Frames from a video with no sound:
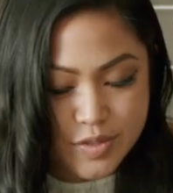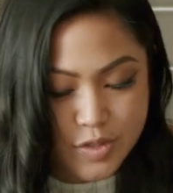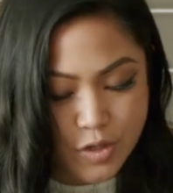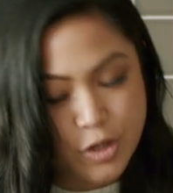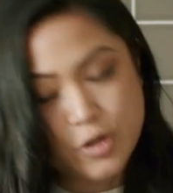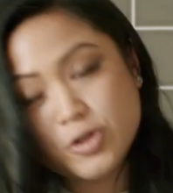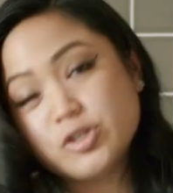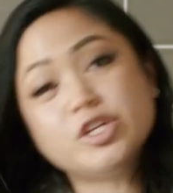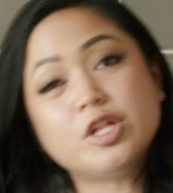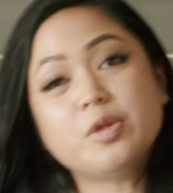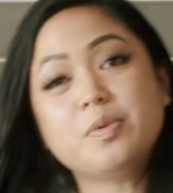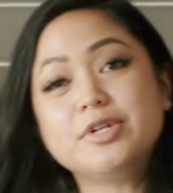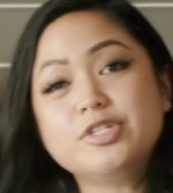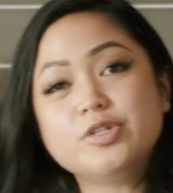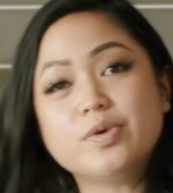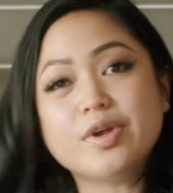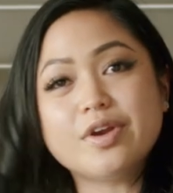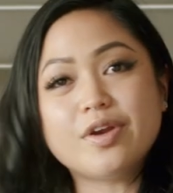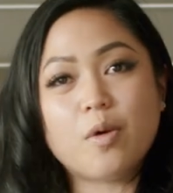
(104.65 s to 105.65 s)
So usually
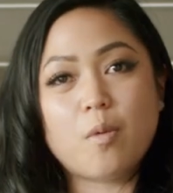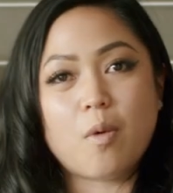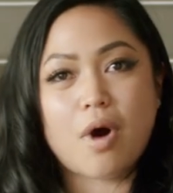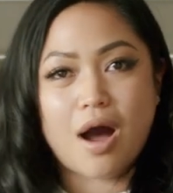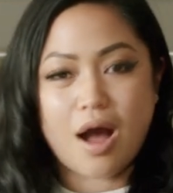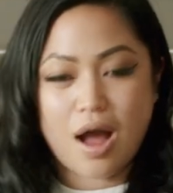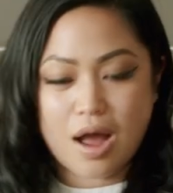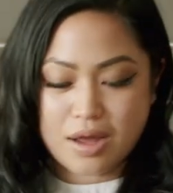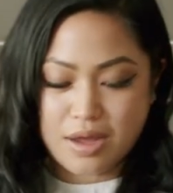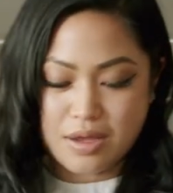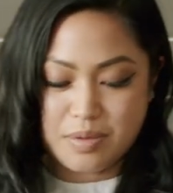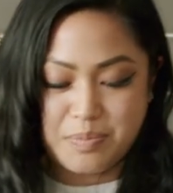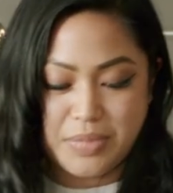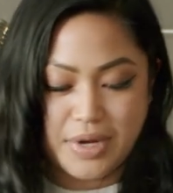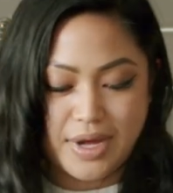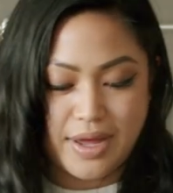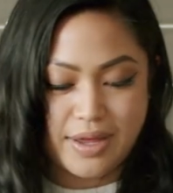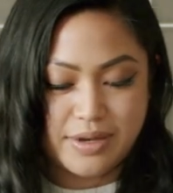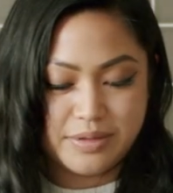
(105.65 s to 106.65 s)
we'll do it in a wok,
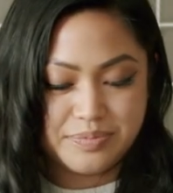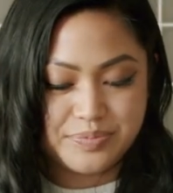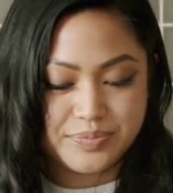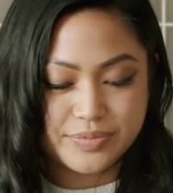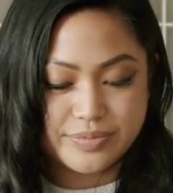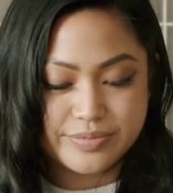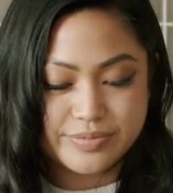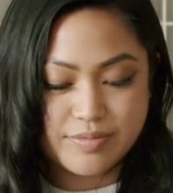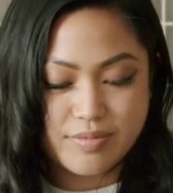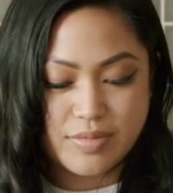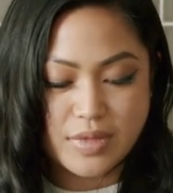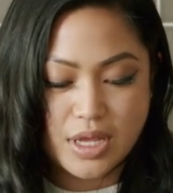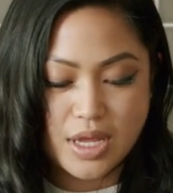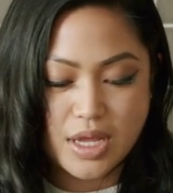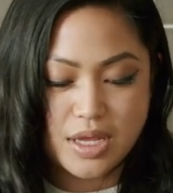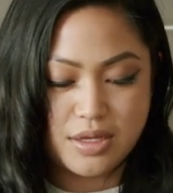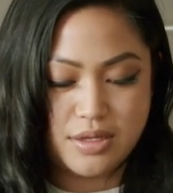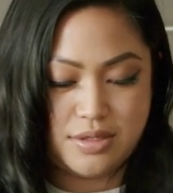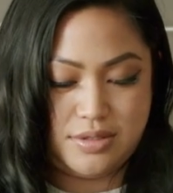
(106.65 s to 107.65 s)
but
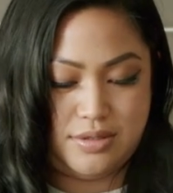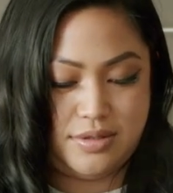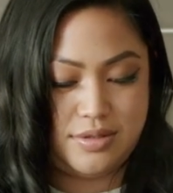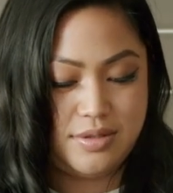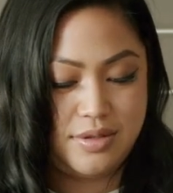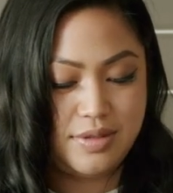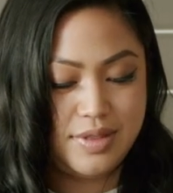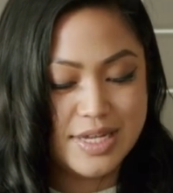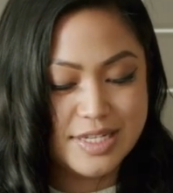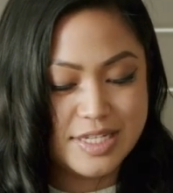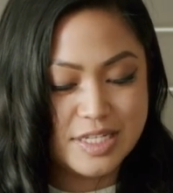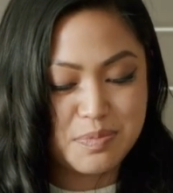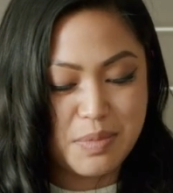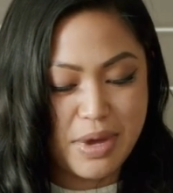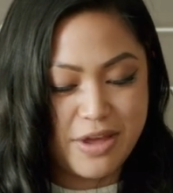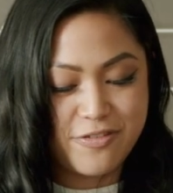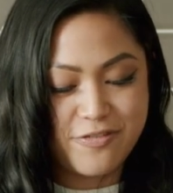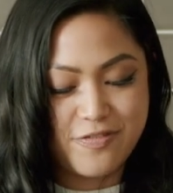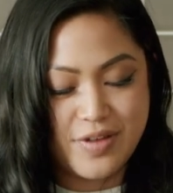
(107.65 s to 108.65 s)
this is
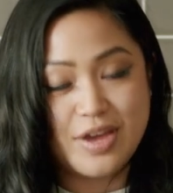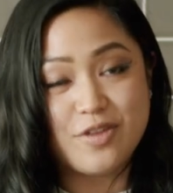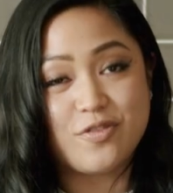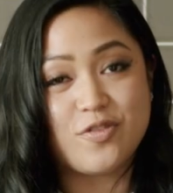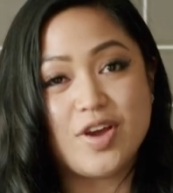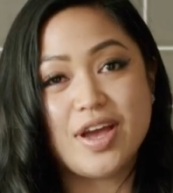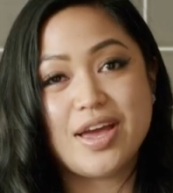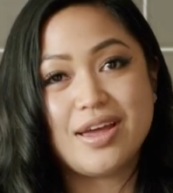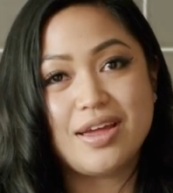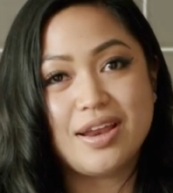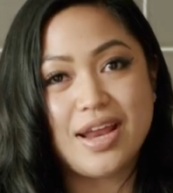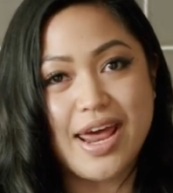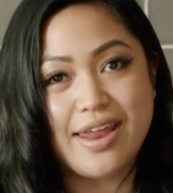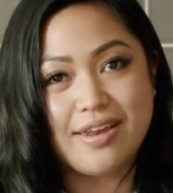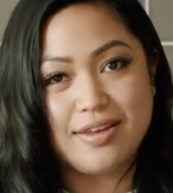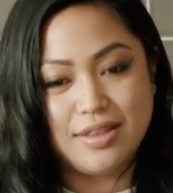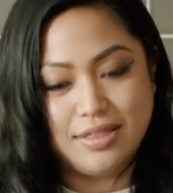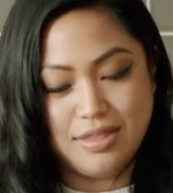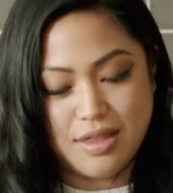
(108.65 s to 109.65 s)
my favorite
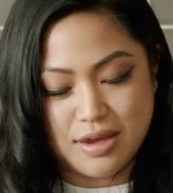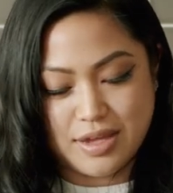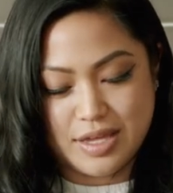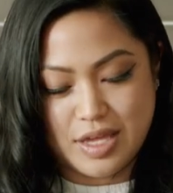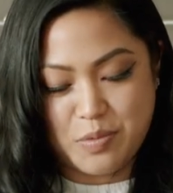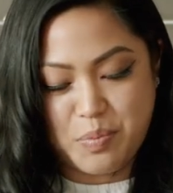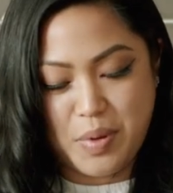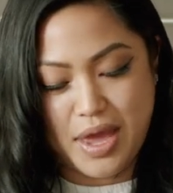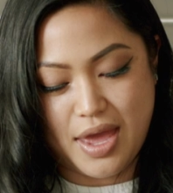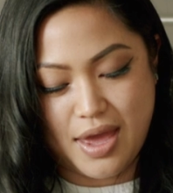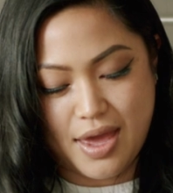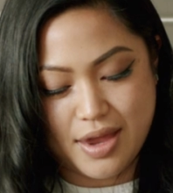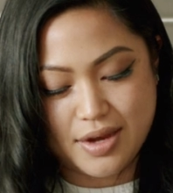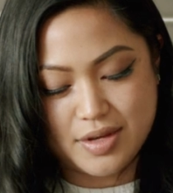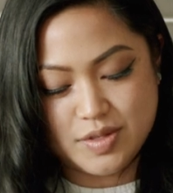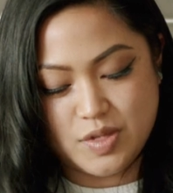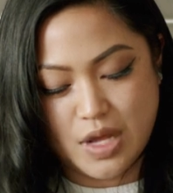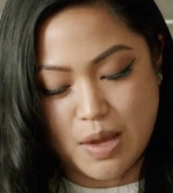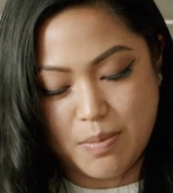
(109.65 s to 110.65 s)
and lucky
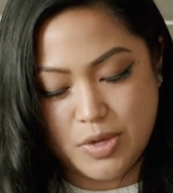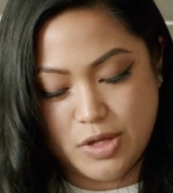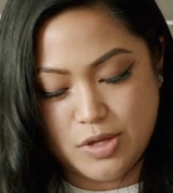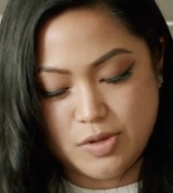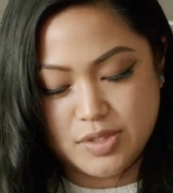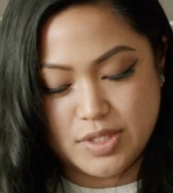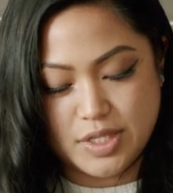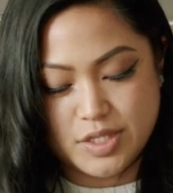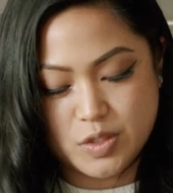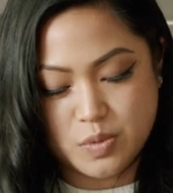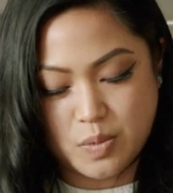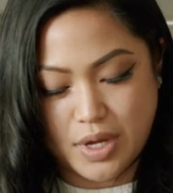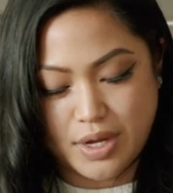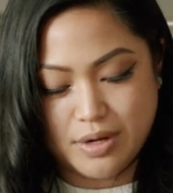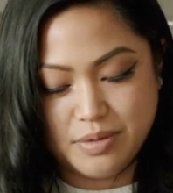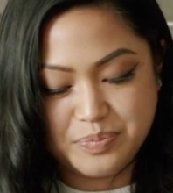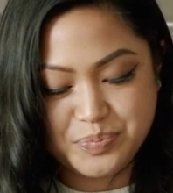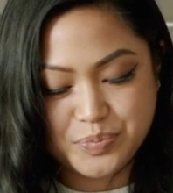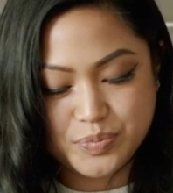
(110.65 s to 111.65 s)
pan, so I'm gonna use this
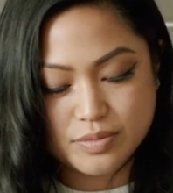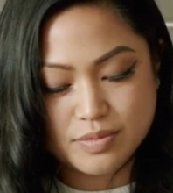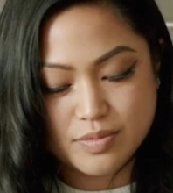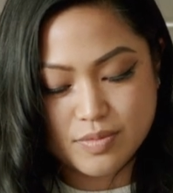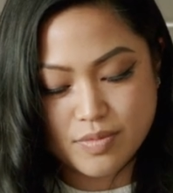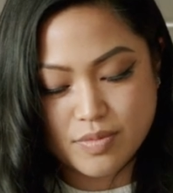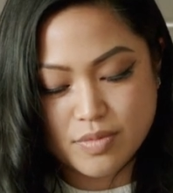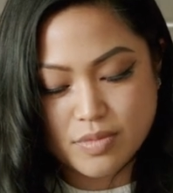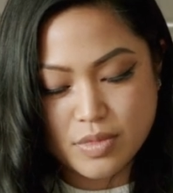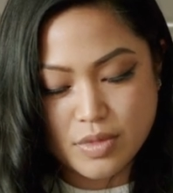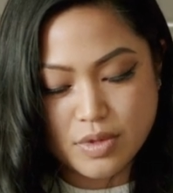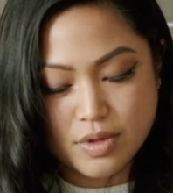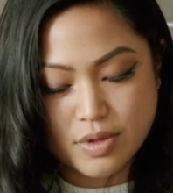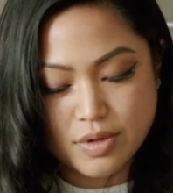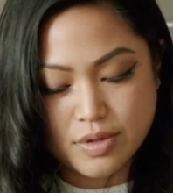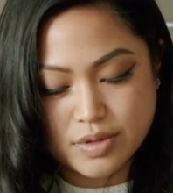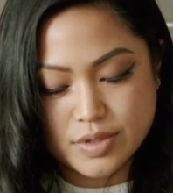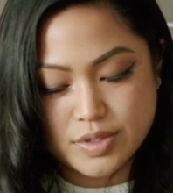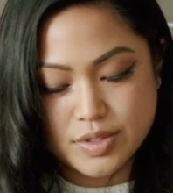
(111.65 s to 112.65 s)
one.
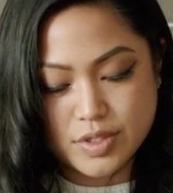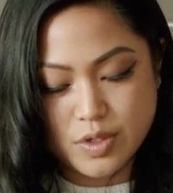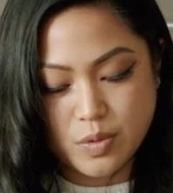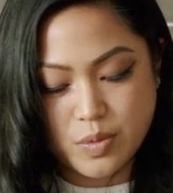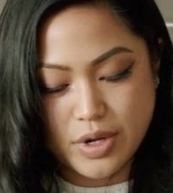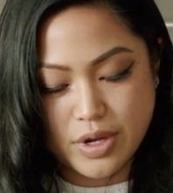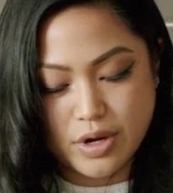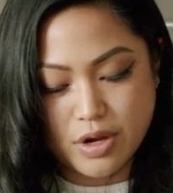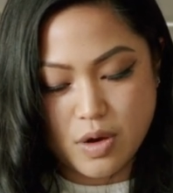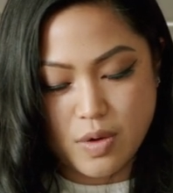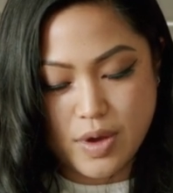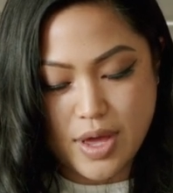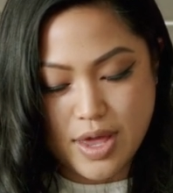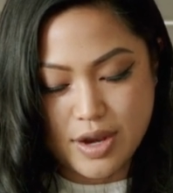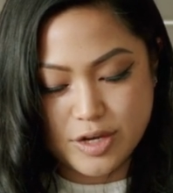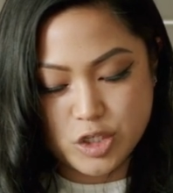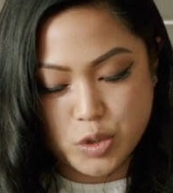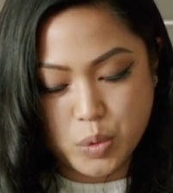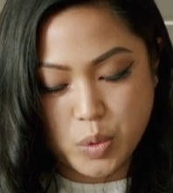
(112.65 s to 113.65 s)
So we're gonna go
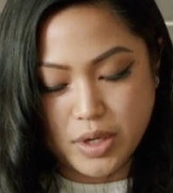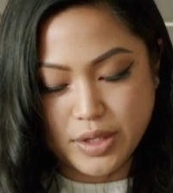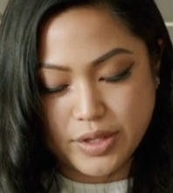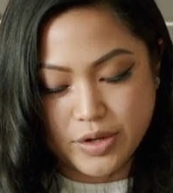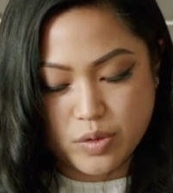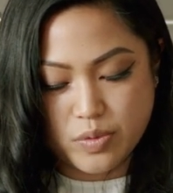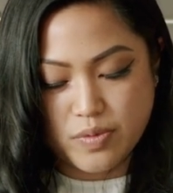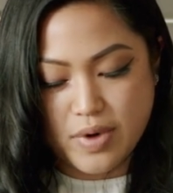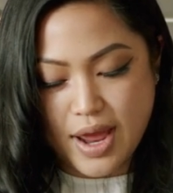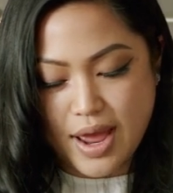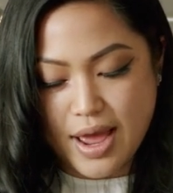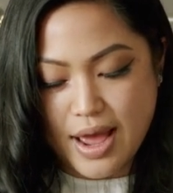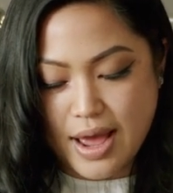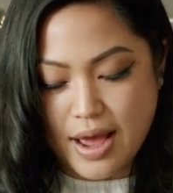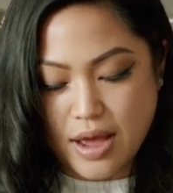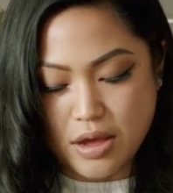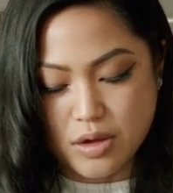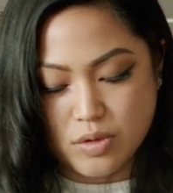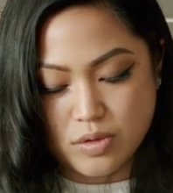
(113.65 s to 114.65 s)
ahead and twirl it
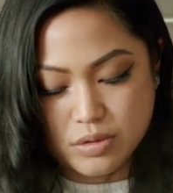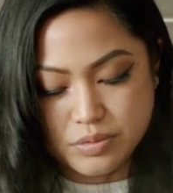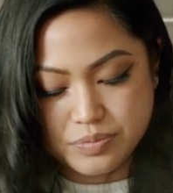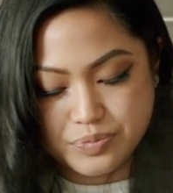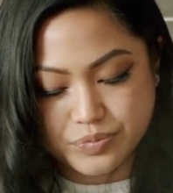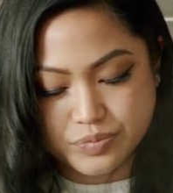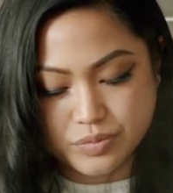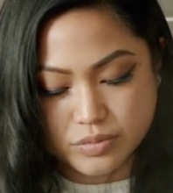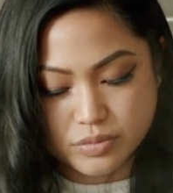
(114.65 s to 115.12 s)
around.